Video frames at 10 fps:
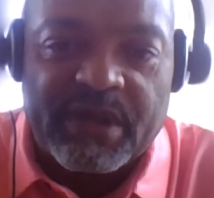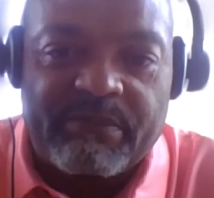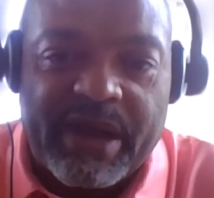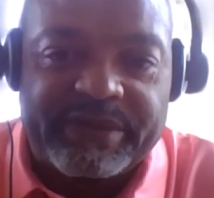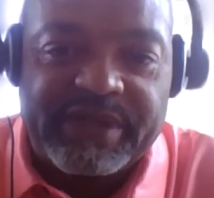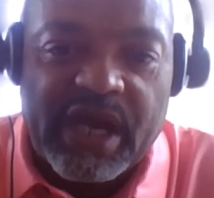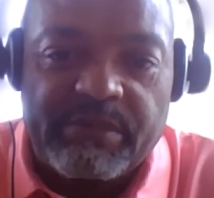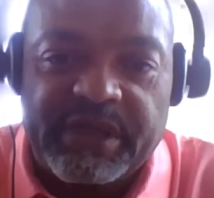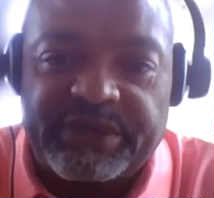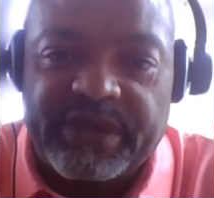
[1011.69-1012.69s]
By the
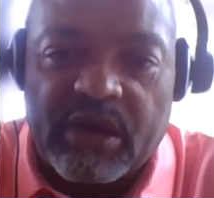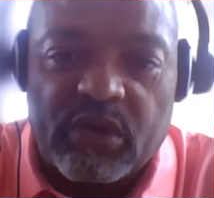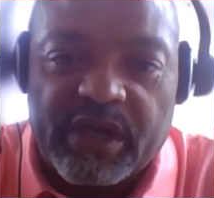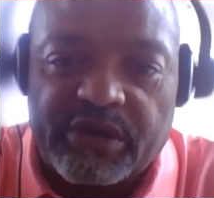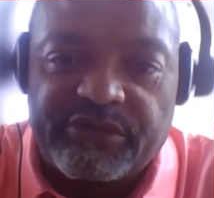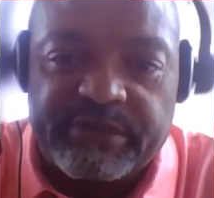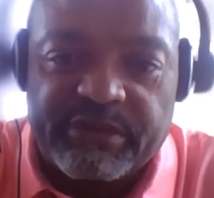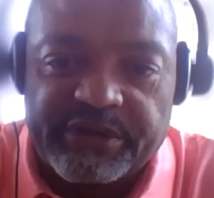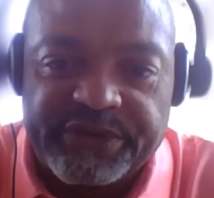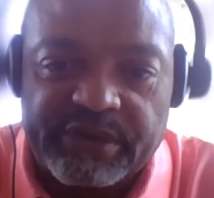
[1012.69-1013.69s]
time you get to that 100th
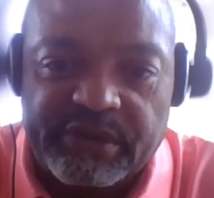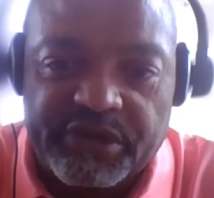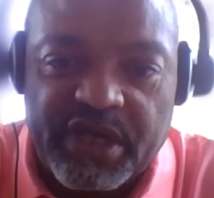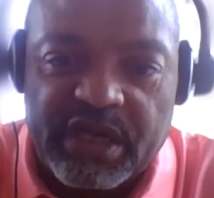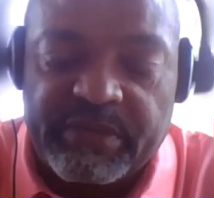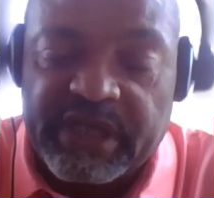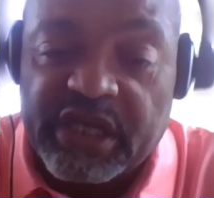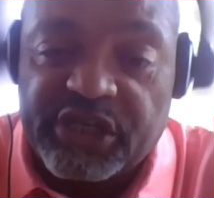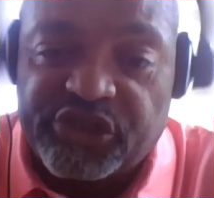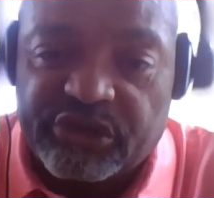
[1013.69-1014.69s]
person, you're going to be
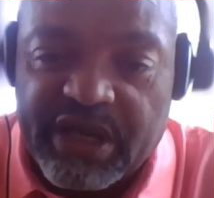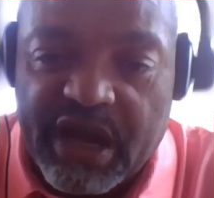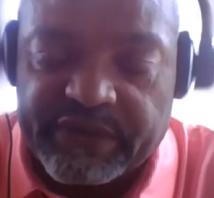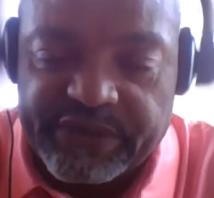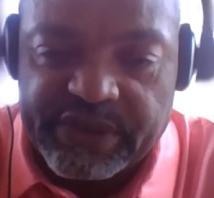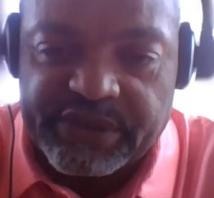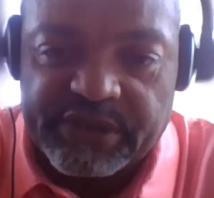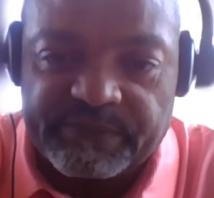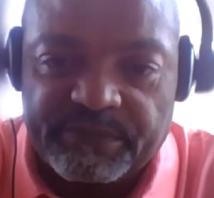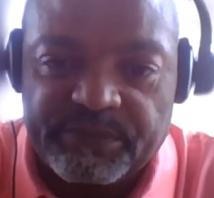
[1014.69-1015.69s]
good at your conversation.